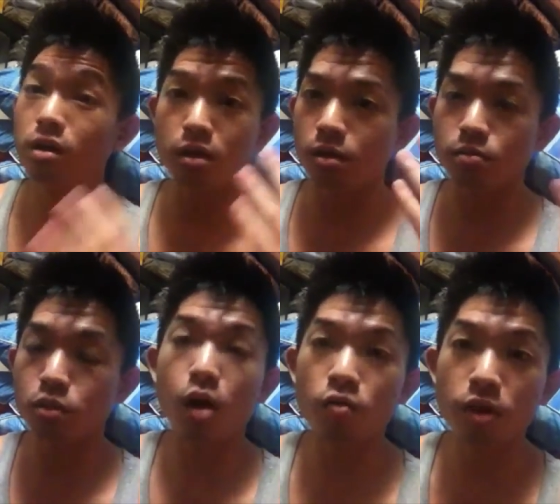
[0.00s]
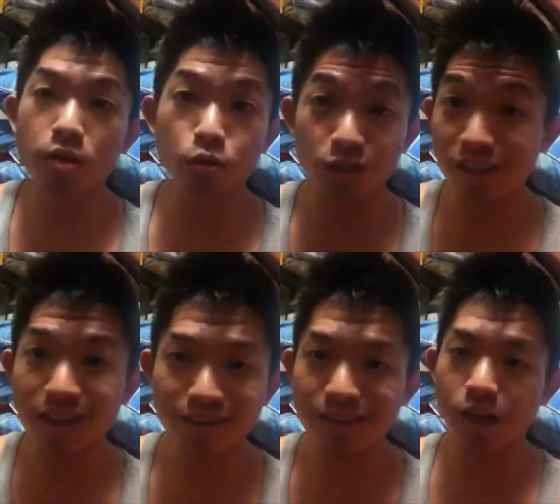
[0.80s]
Um, Tom Vasel, The
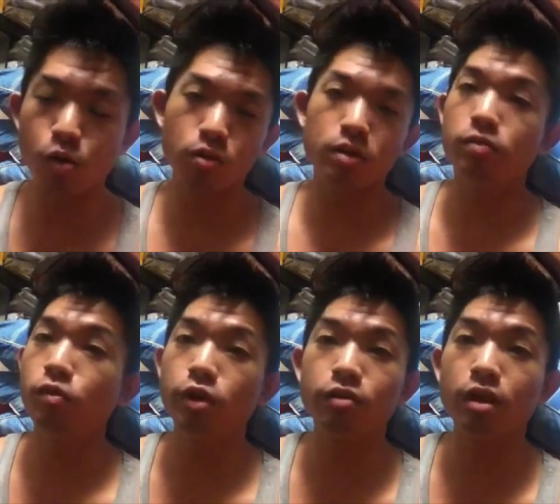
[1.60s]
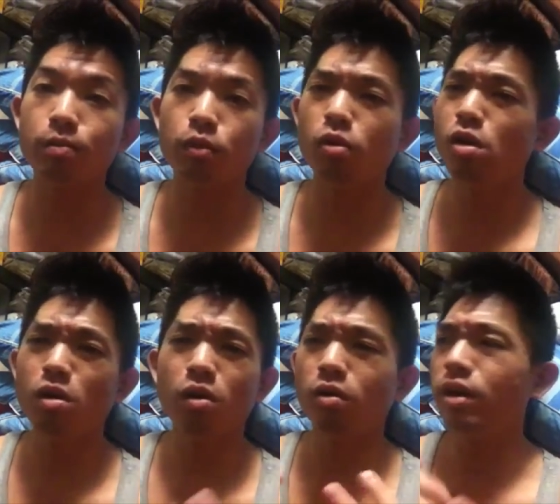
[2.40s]
Dice Tower, for example,
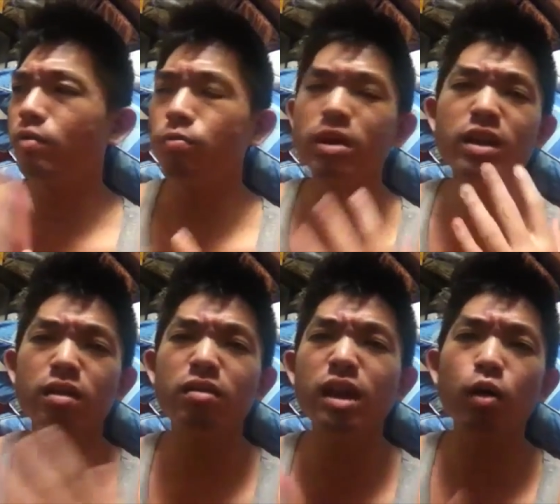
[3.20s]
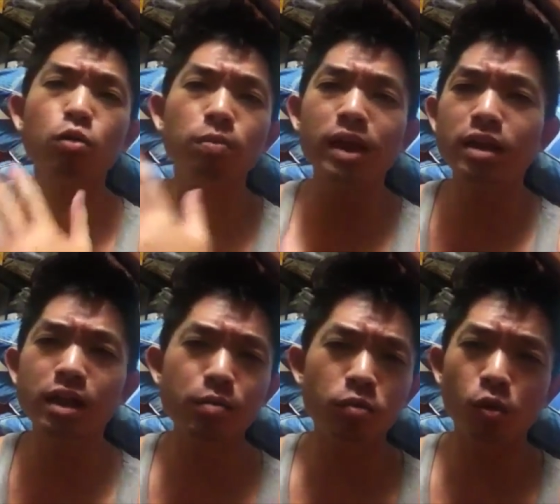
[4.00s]
or a See How to Play
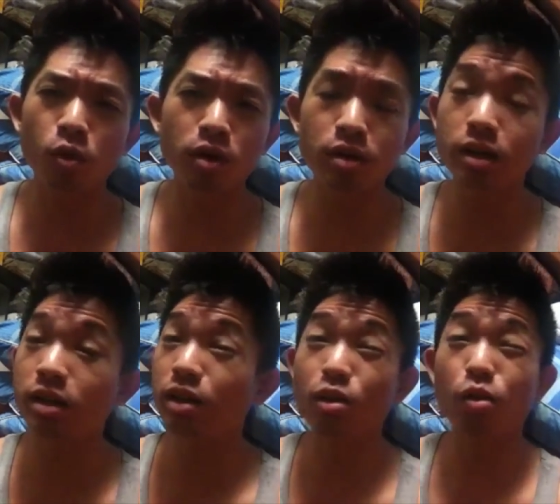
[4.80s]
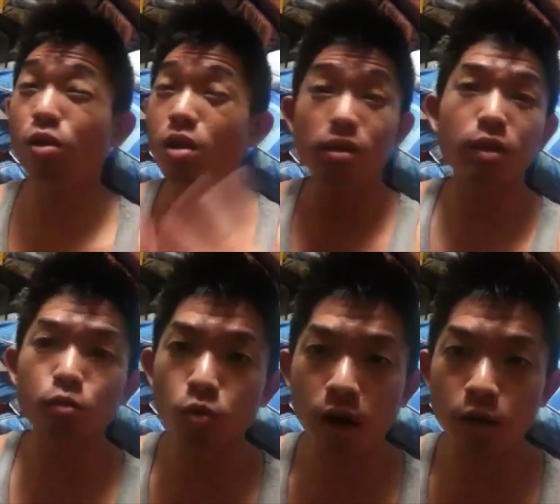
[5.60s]
the Game for One Turn and all.
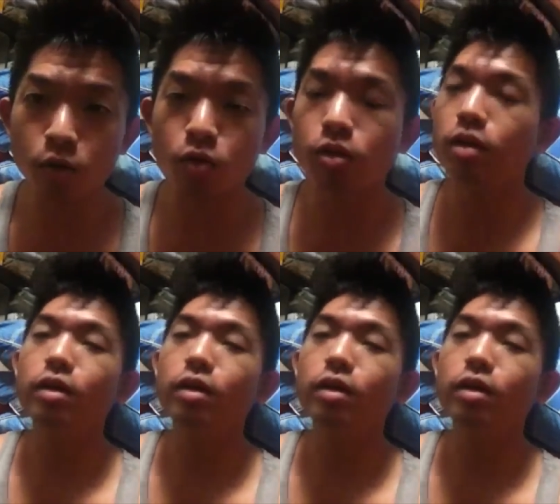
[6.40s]
That's Rahdo,